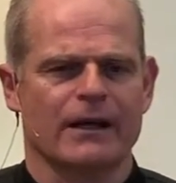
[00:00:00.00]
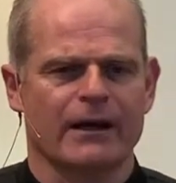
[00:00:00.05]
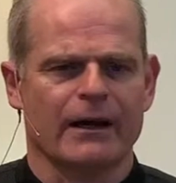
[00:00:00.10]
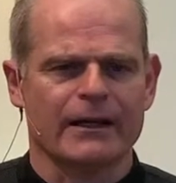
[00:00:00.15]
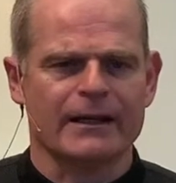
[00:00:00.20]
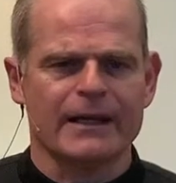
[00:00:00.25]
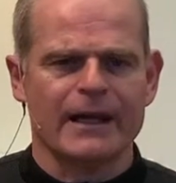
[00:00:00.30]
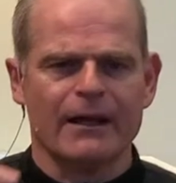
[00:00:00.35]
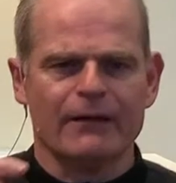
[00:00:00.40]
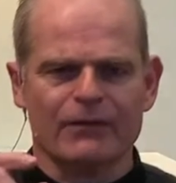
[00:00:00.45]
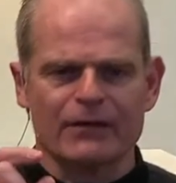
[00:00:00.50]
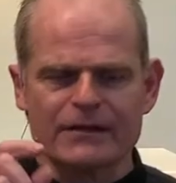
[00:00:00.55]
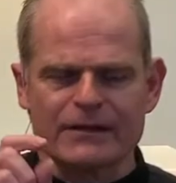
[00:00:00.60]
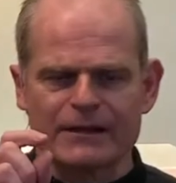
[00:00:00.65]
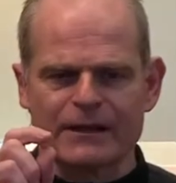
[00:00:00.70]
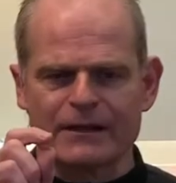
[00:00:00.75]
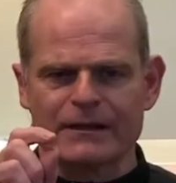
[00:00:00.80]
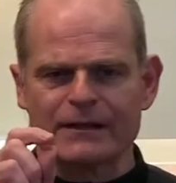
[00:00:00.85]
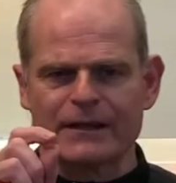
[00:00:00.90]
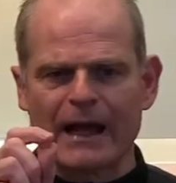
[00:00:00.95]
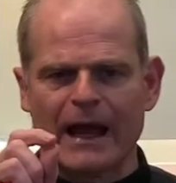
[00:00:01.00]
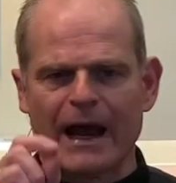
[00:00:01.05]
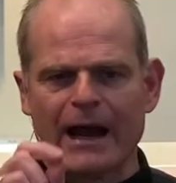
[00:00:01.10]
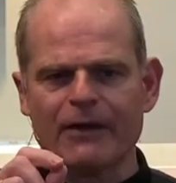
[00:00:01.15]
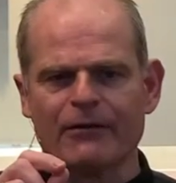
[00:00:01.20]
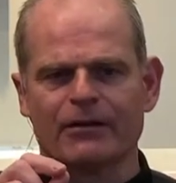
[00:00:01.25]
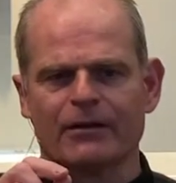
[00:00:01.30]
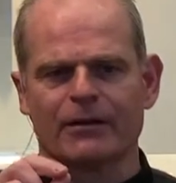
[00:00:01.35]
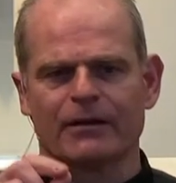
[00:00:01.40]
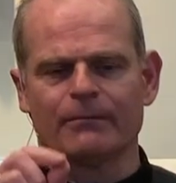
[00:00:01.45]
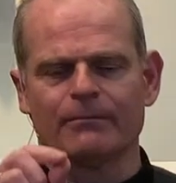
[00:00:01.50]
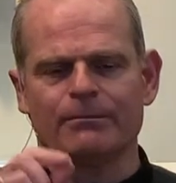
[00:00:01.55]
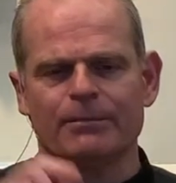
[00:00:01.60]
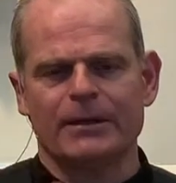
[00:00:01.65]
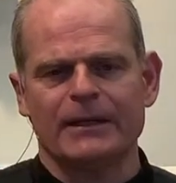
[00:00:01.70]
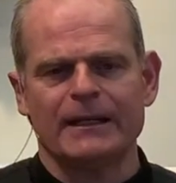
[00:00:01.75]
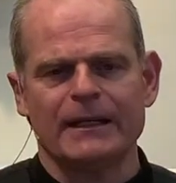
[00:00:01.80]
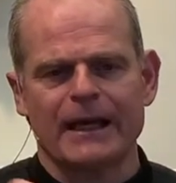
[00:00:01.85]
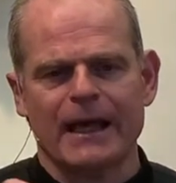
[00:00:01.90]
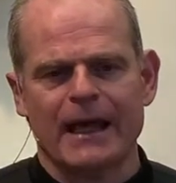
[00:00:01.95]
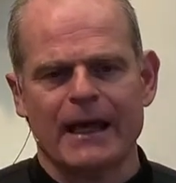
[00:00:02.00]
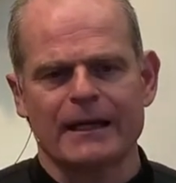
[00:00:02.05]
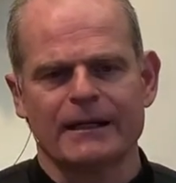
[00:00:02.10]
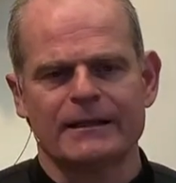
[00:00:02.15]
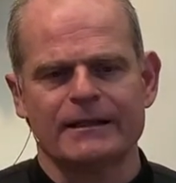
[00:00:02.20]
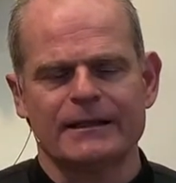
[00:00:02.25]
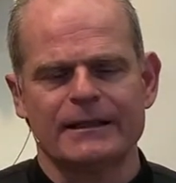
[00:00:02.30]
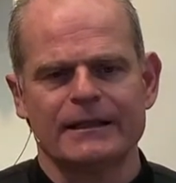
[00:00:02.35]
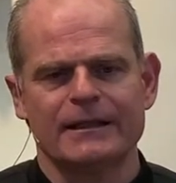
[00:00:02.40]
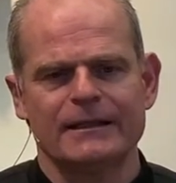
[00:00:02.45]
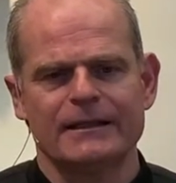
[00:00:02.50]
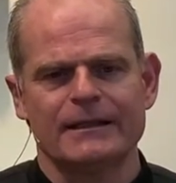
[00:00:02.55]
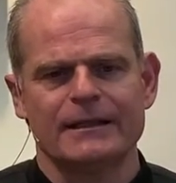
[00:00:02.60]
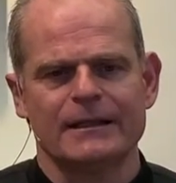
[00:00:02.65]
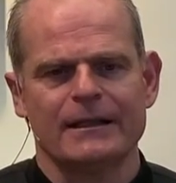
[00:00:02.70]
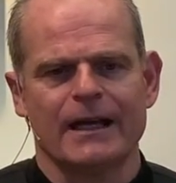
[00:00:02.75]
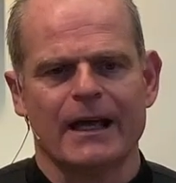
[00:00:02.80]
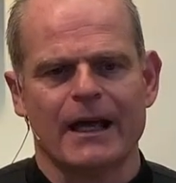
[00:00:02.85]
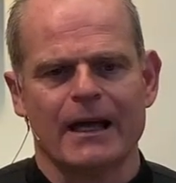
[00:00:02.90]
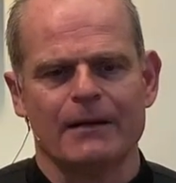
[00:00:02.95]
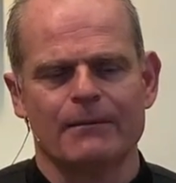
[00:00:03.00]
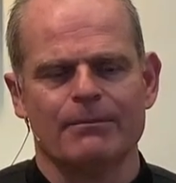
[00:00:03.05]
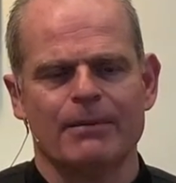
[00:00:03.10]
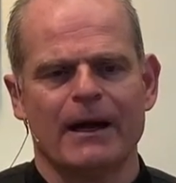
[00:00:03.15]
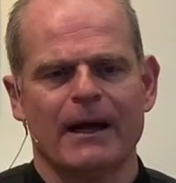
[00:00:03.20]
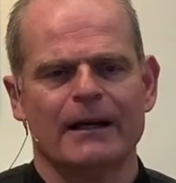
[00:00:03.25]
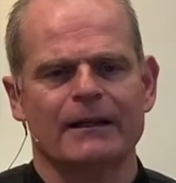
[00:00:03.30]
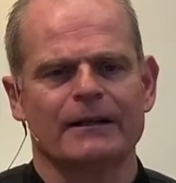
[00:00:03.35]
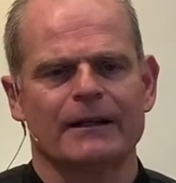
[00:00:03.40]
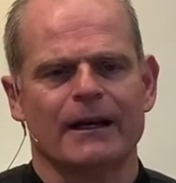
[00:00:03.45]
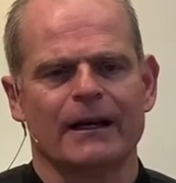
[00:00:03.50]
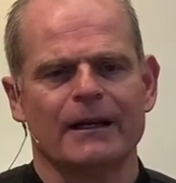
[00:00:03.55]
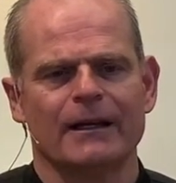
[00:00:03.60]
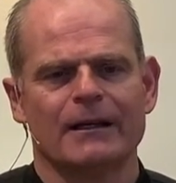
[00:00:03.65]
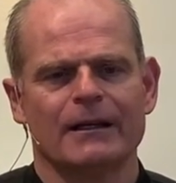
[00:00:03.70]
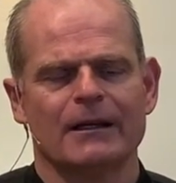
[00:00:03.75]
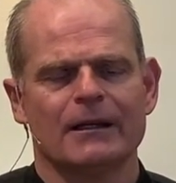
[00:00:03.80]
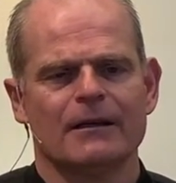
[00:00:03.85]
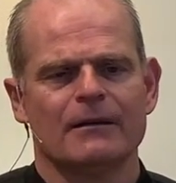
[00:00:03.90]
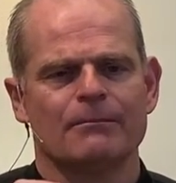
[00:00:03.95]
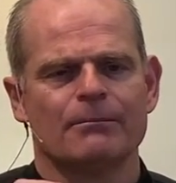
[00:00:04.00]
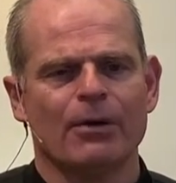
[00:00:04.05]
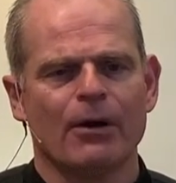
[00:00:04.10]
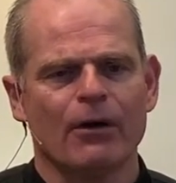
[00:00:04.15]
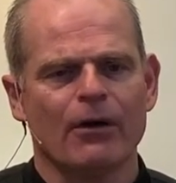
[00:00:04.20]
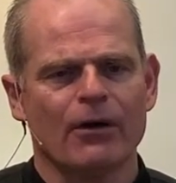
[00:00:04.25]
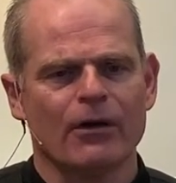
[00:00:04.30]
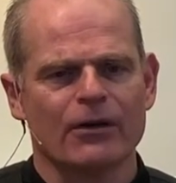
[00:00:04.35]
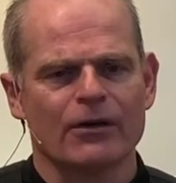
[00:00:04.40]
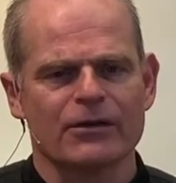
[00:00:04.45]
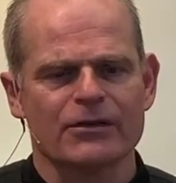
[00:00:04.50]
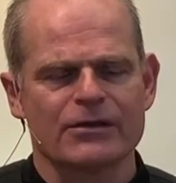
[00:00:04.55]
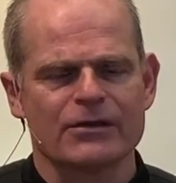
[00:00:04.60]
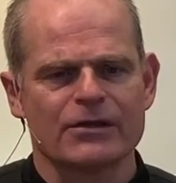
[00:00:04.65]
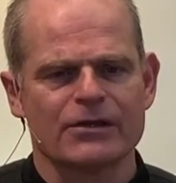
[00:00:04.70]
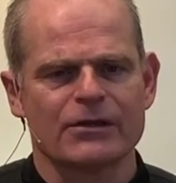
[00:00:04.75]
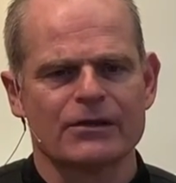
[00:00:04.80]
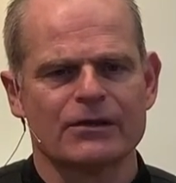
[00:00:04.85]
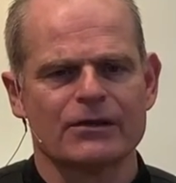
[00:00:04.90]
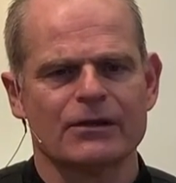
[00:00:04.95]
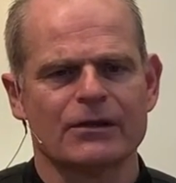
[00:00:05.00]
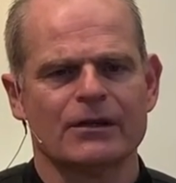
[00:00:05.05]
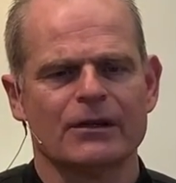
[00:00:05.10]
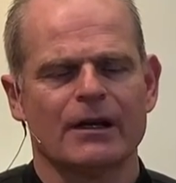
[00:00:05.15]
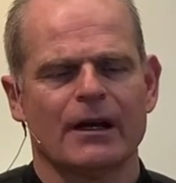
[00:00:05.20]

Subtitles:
Now, I gave us this acronym, P-A-T-T-A, PATA, pause,